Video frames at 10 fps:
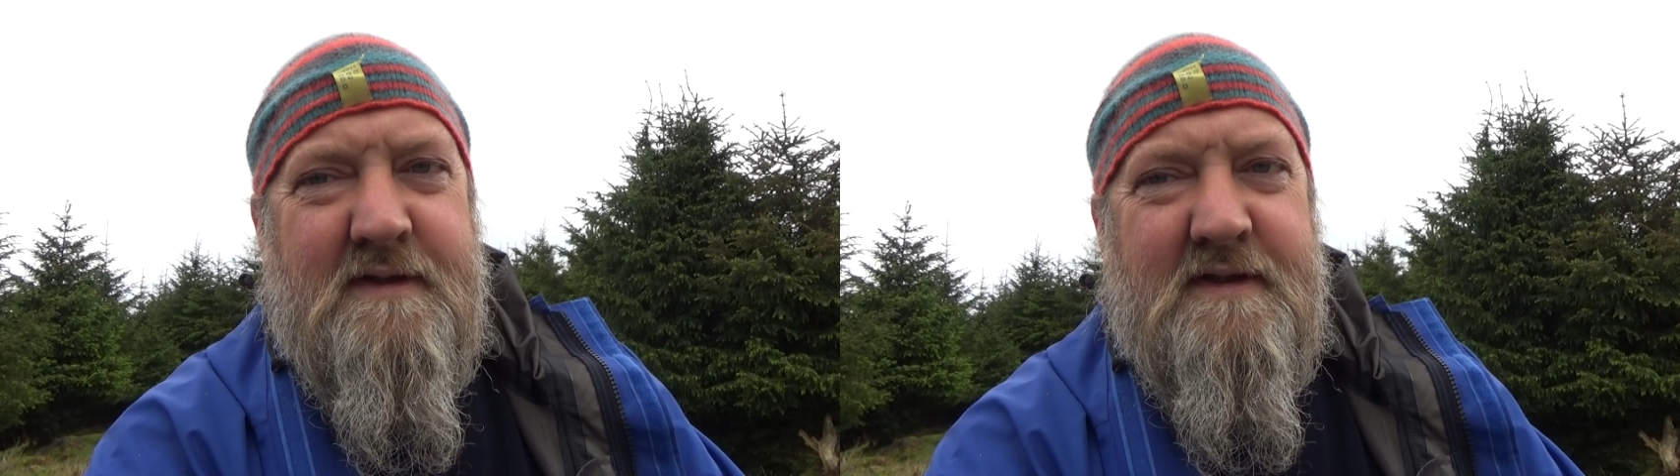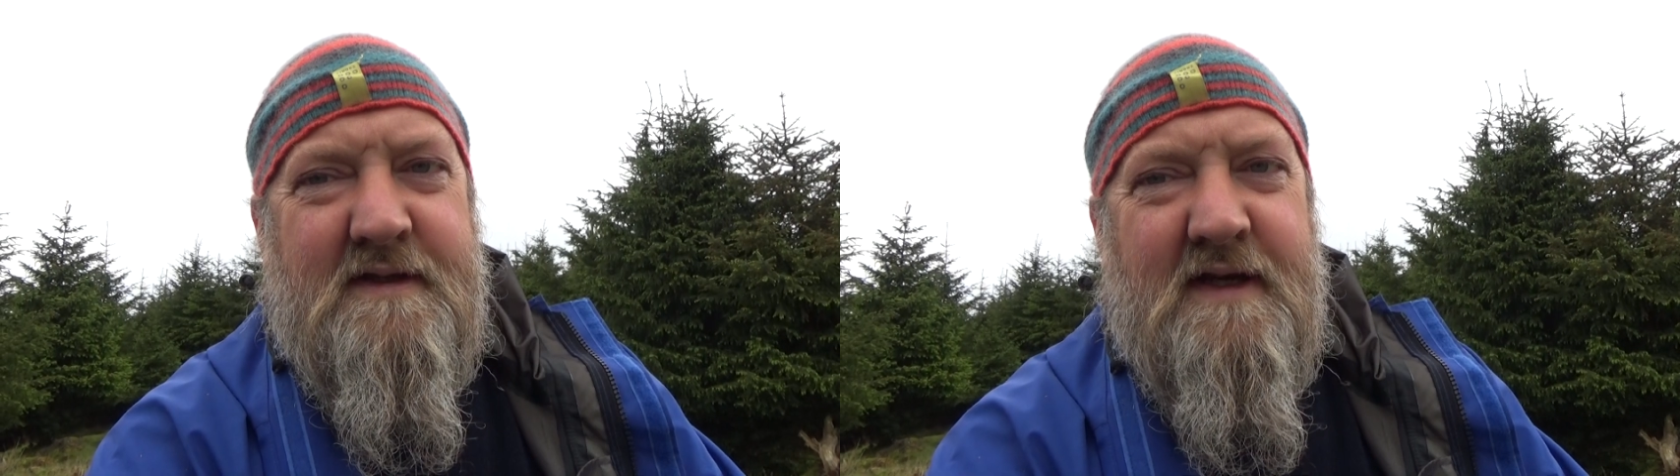
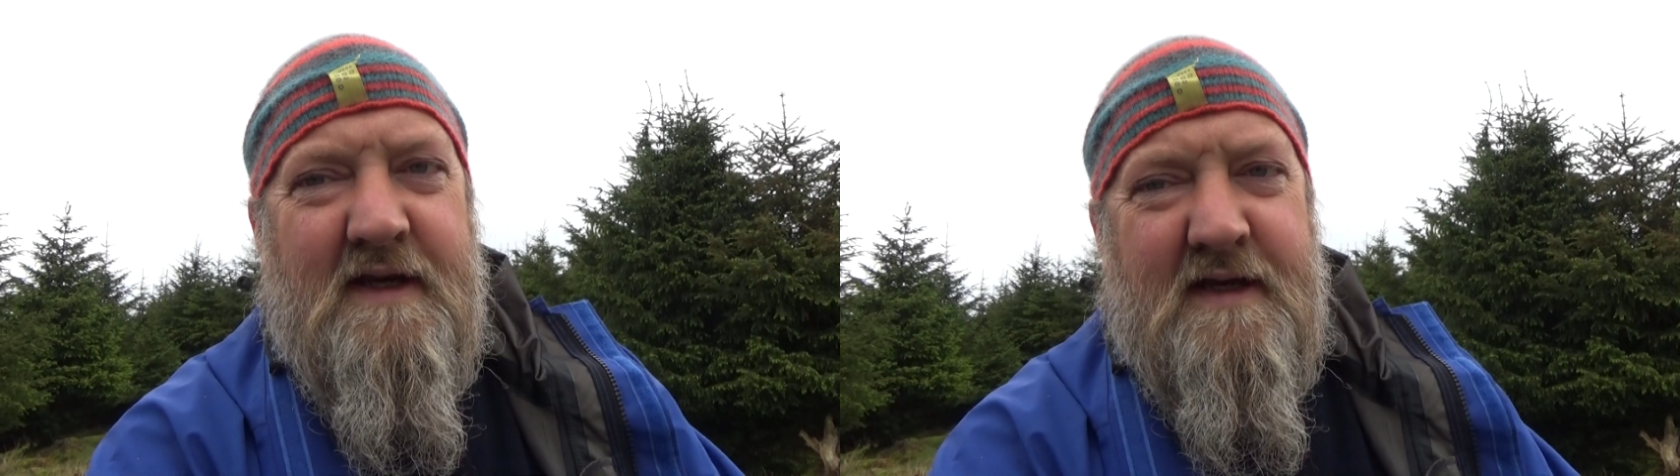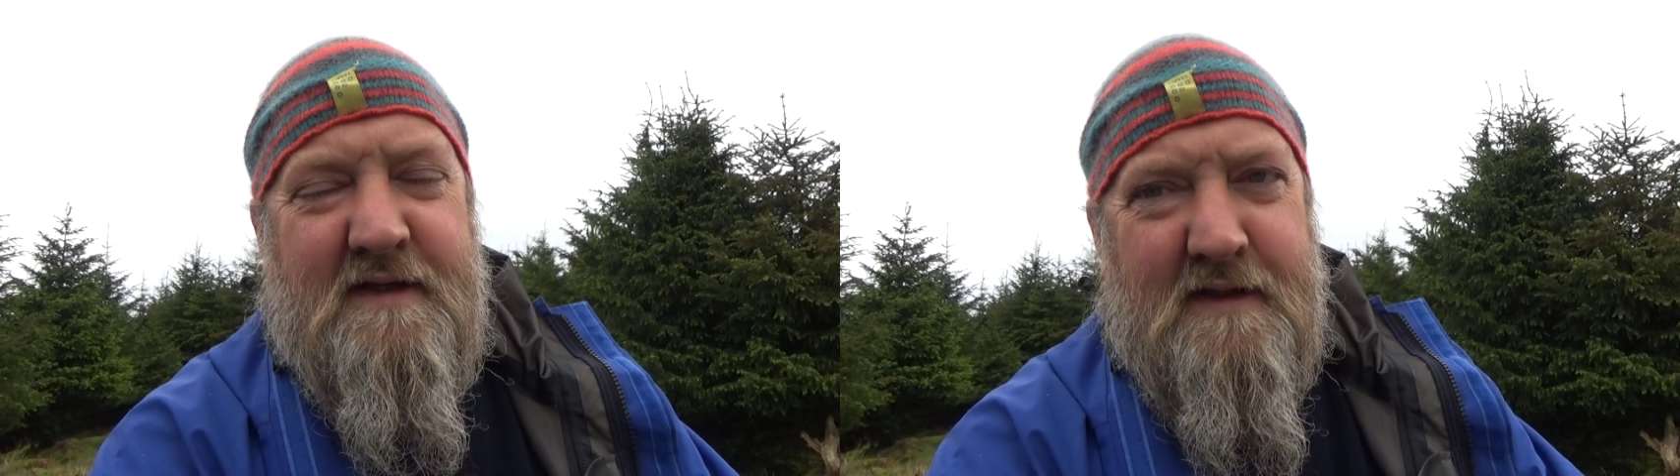and
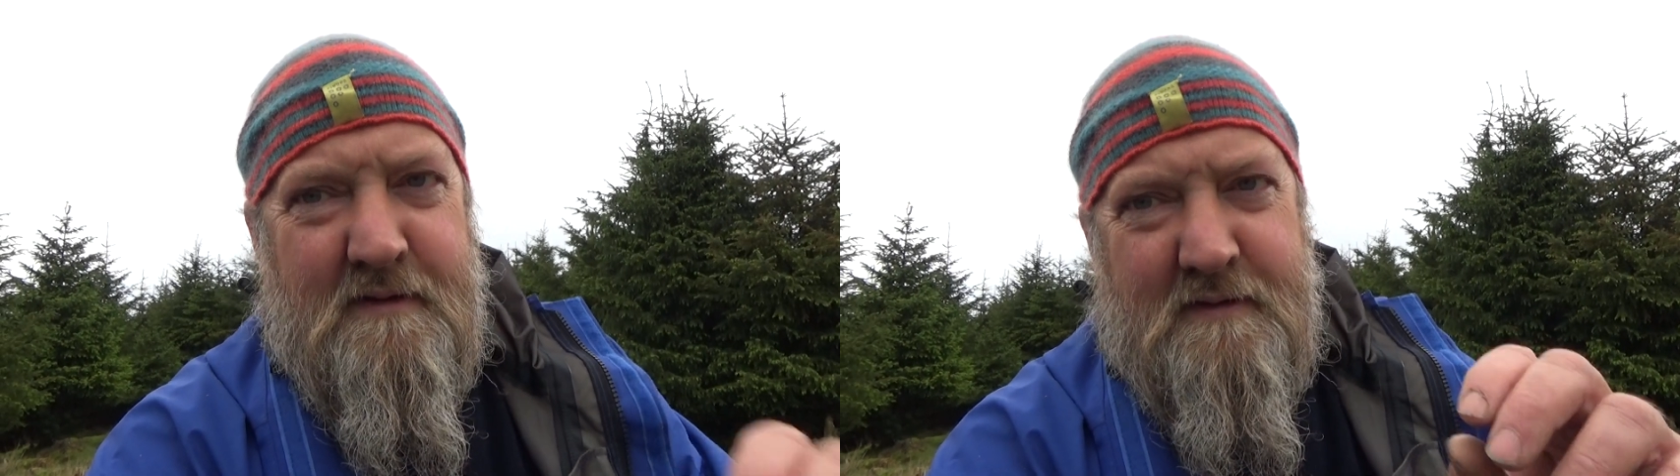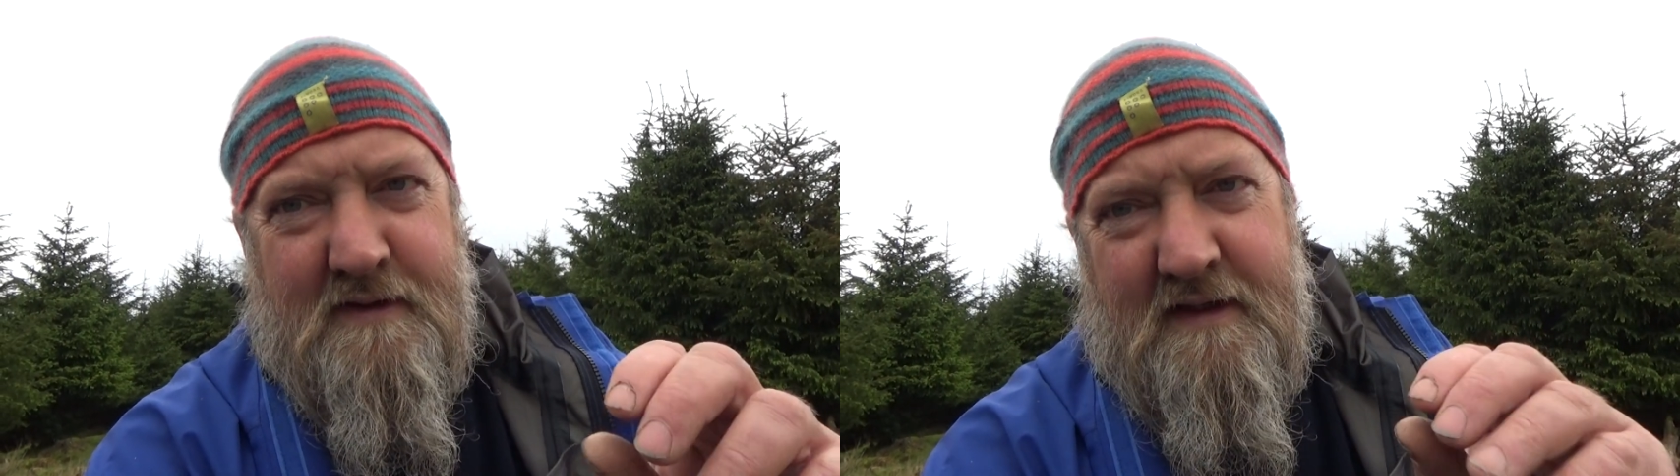
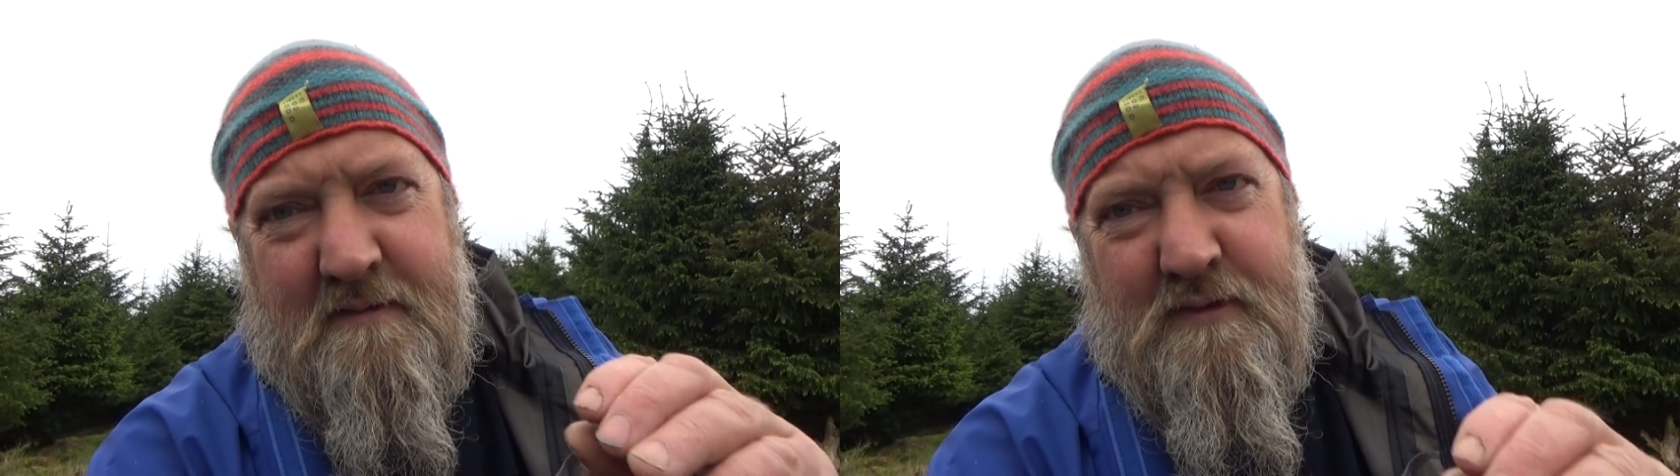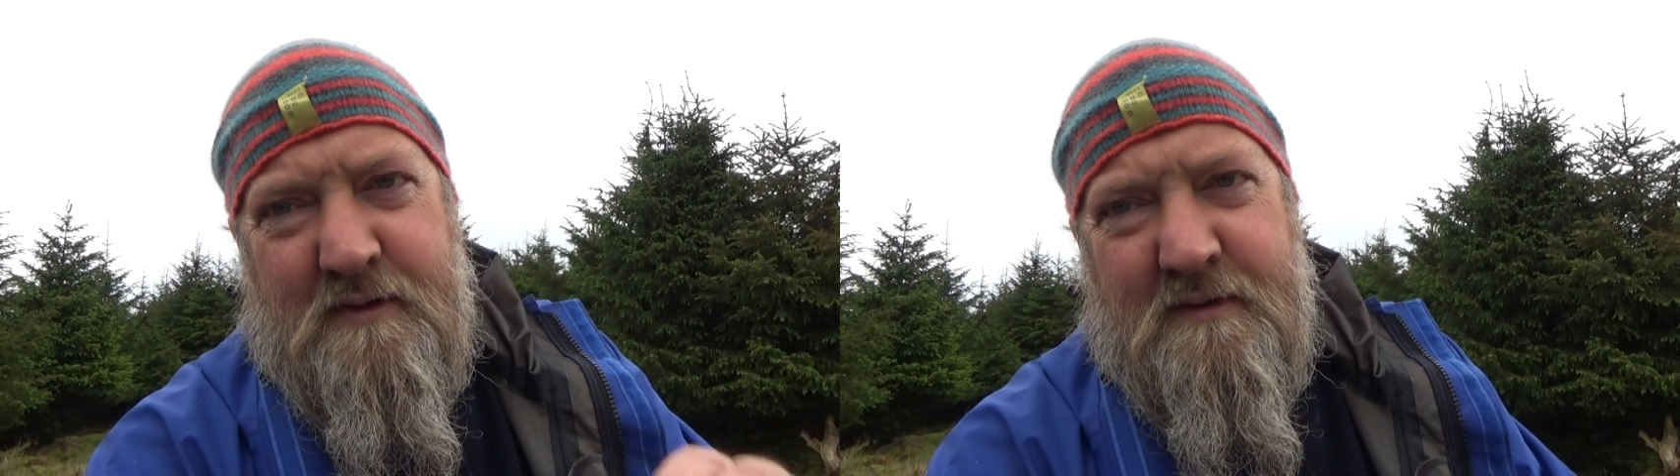connecting with that
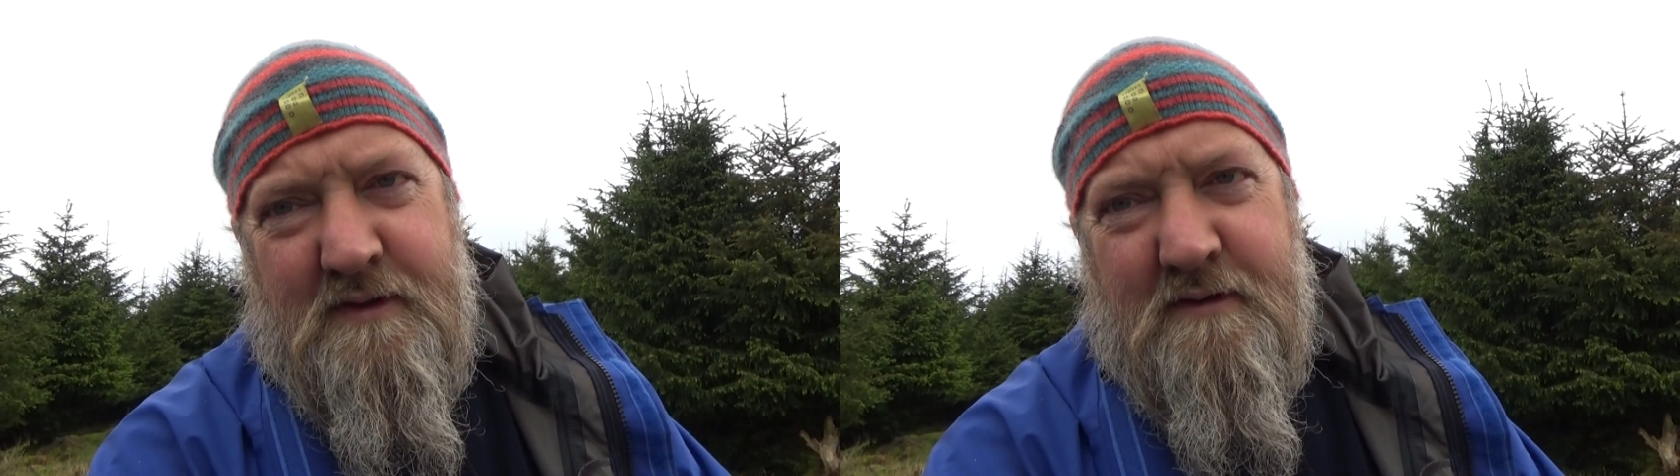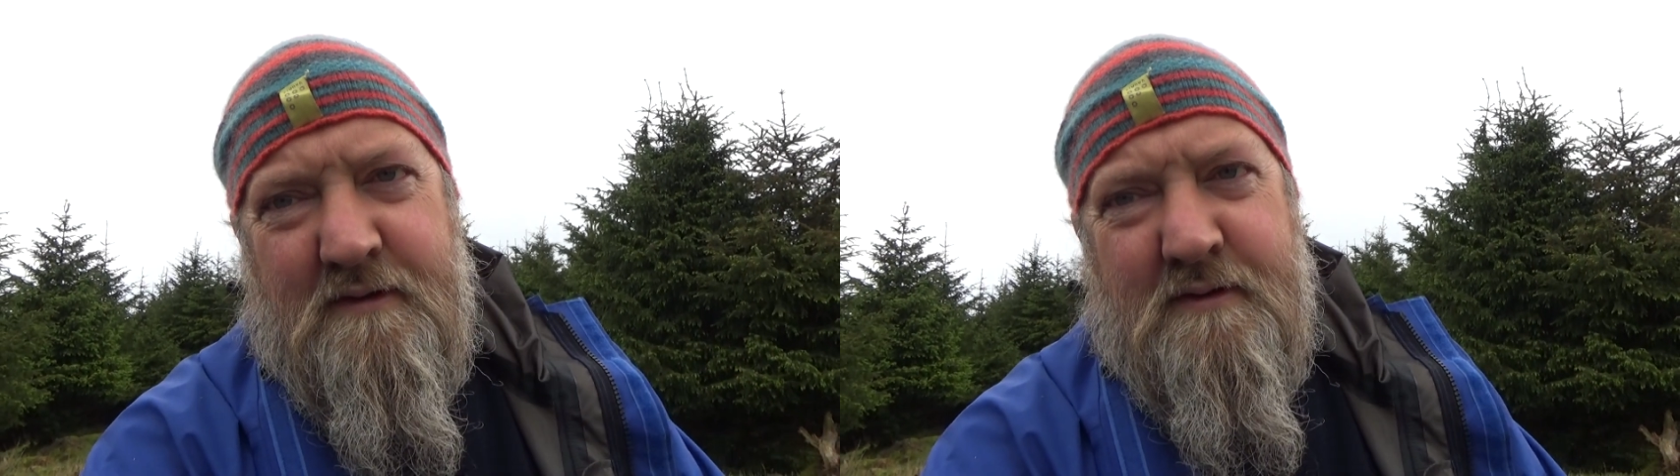moment